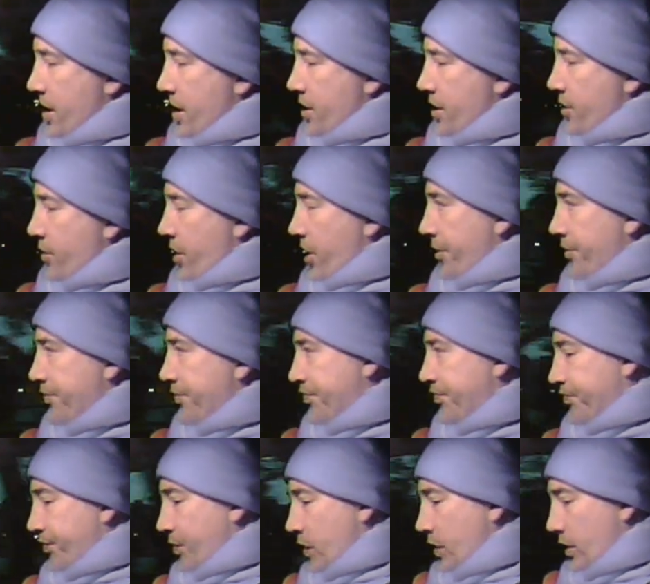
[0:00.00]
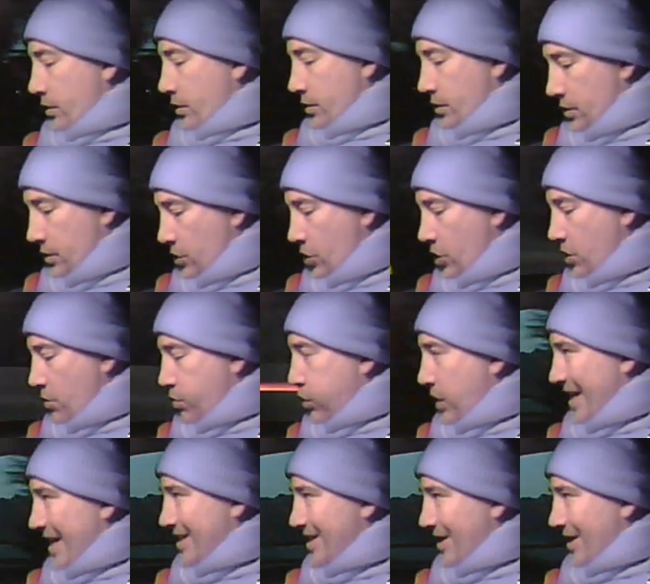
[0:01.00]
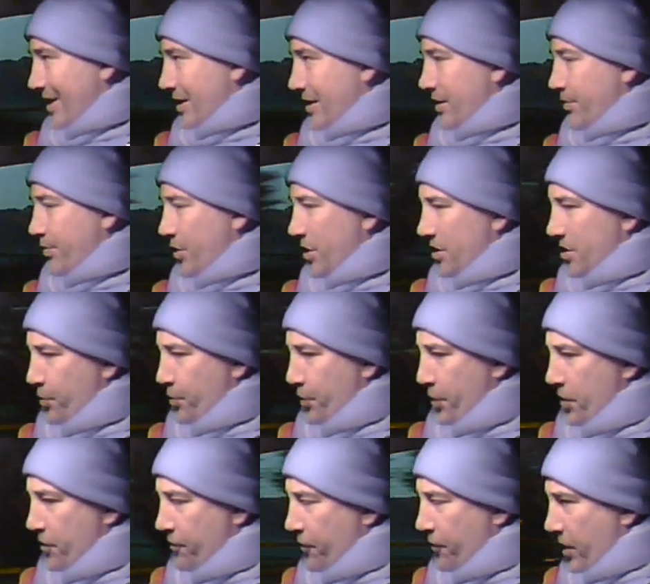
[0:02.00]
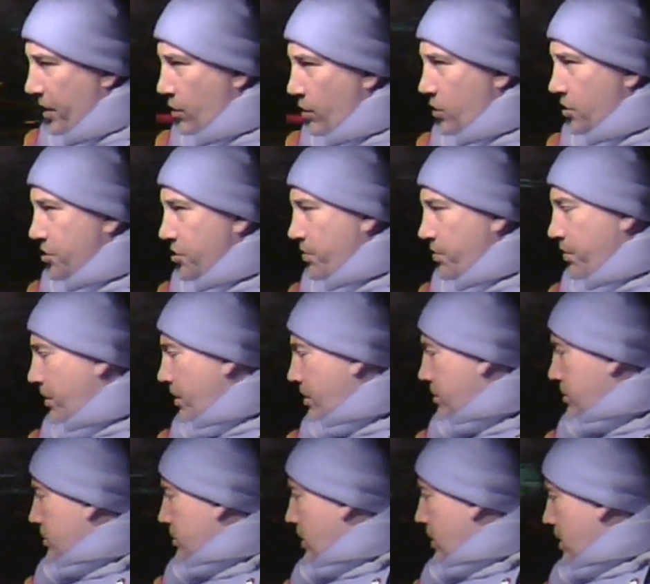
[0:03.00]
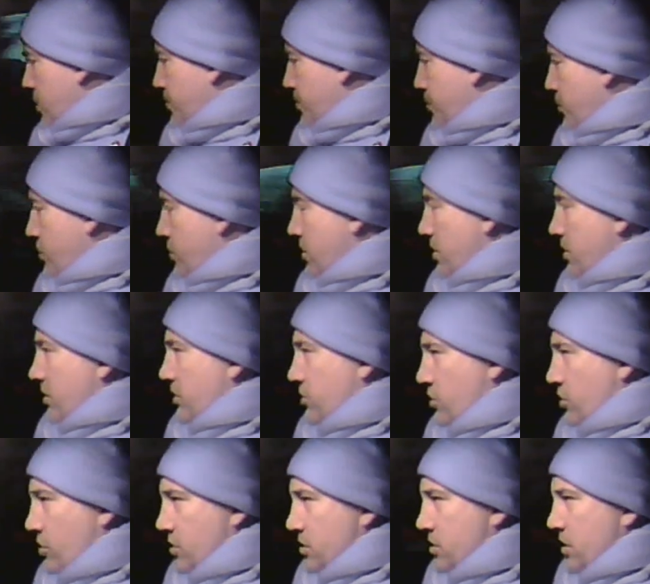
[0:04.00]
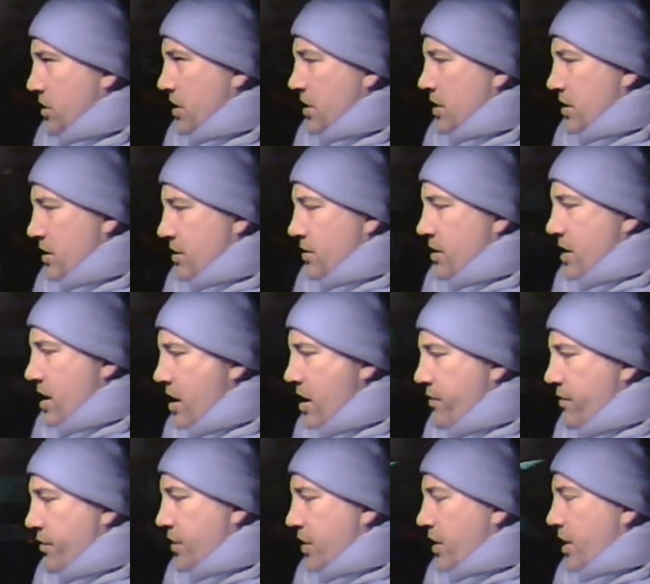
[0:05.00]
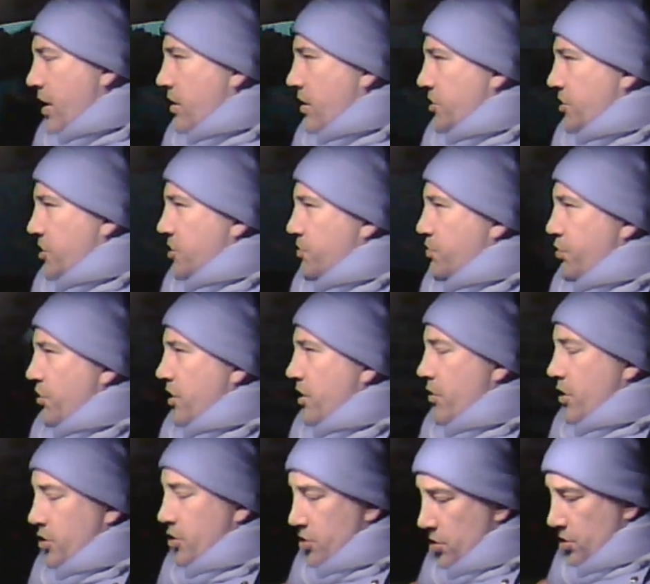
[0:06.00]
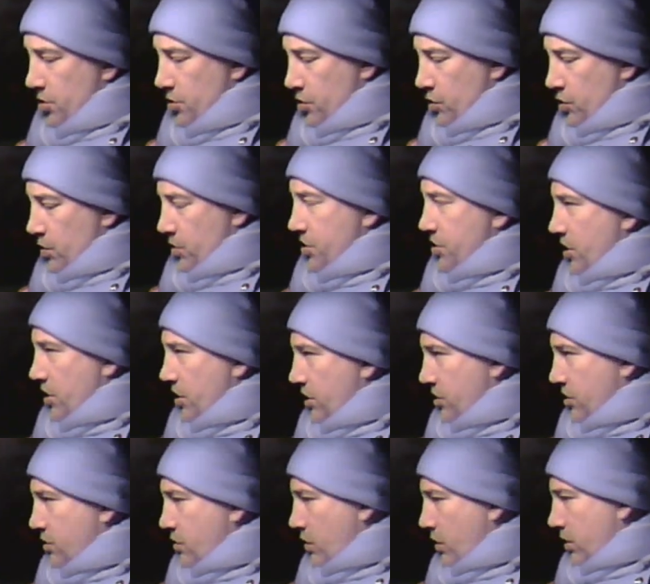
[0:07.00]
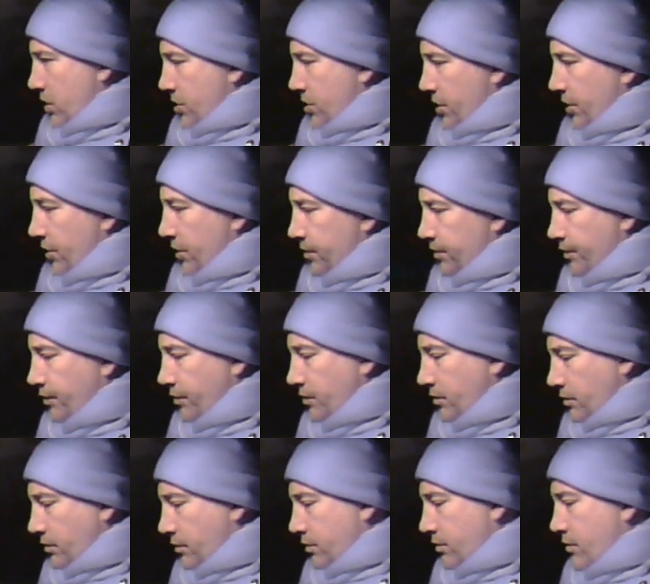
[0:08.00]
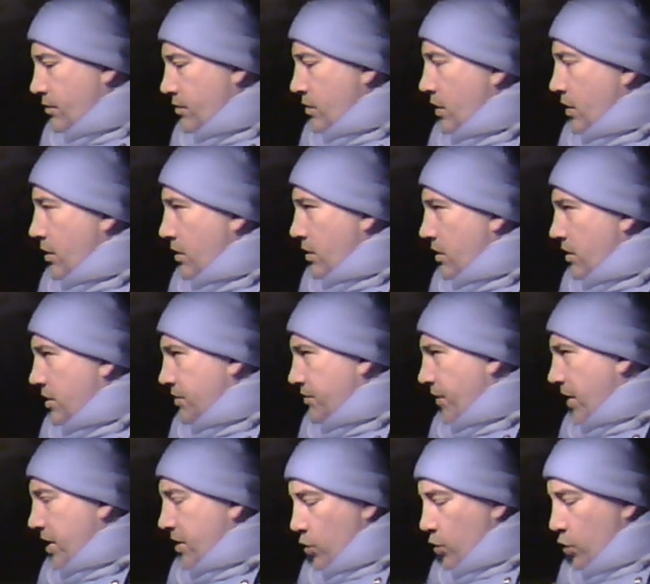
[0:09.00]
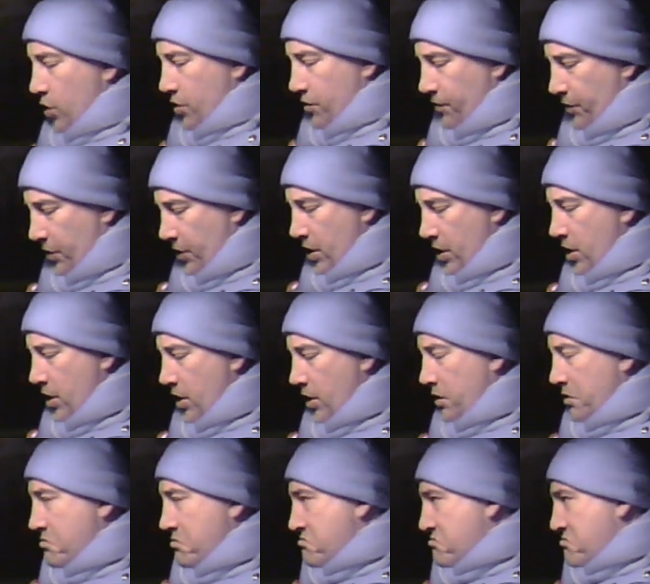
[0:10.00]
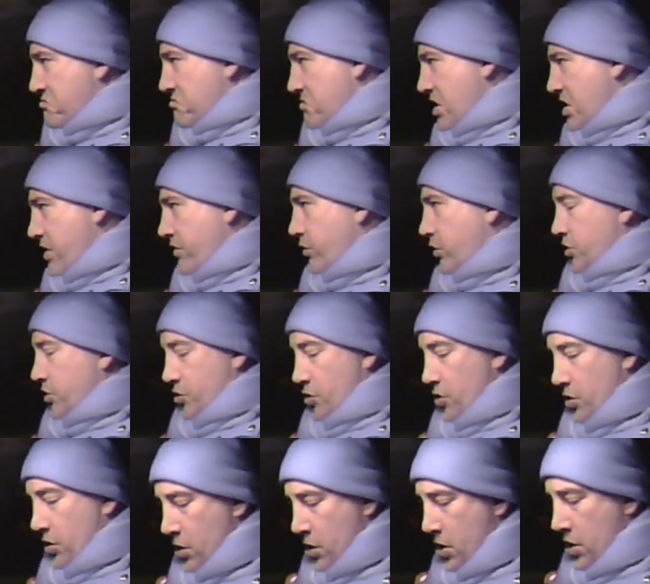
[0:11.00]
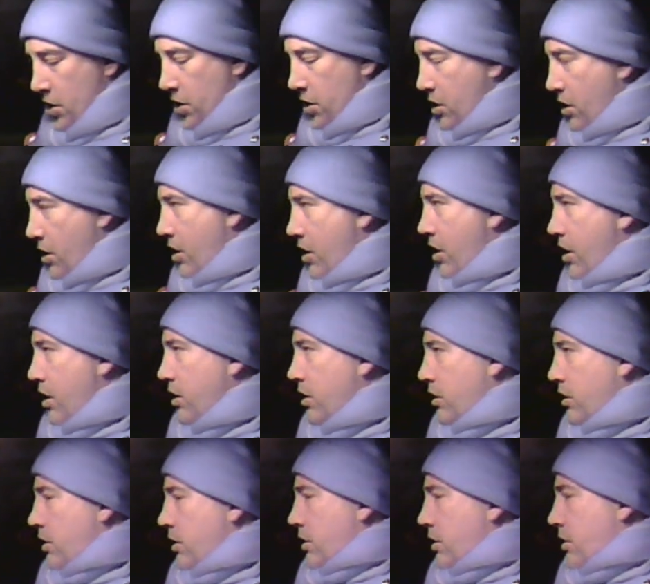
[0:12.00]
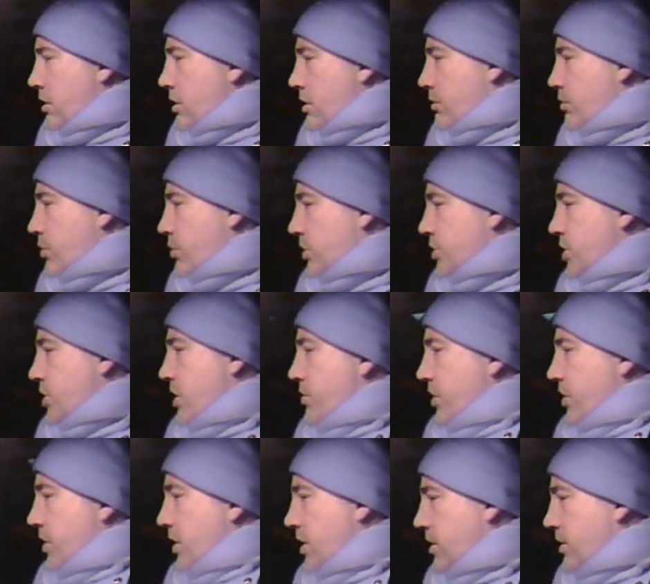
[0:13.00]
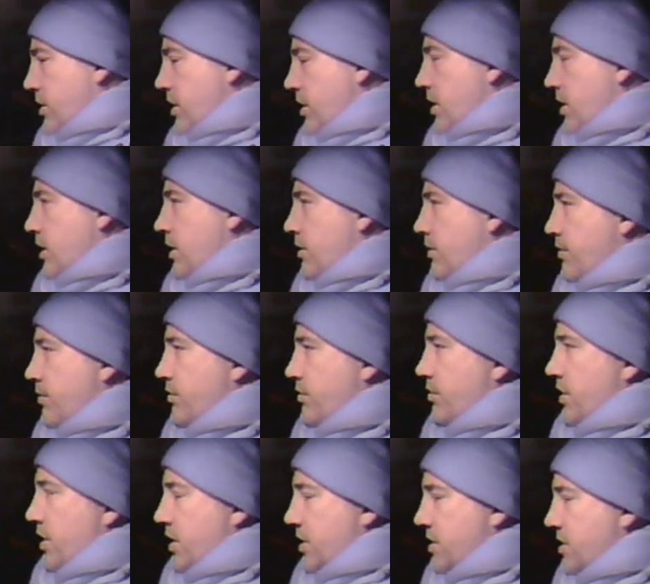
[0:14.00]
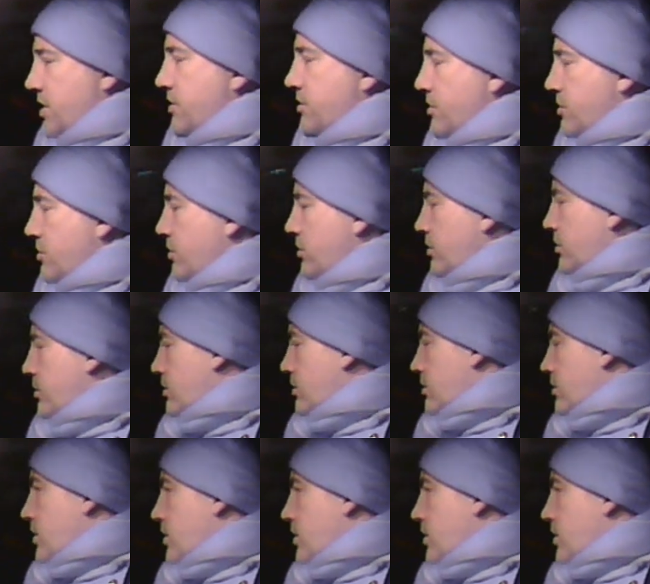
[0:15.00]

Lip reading: Anyway, a lot of plastic, but to be fair, once you pass the dashboard and the doors, everything else is pretty much usual Mercedes quality. This fake wood veneer never looks good in any car, but generally the aesthetical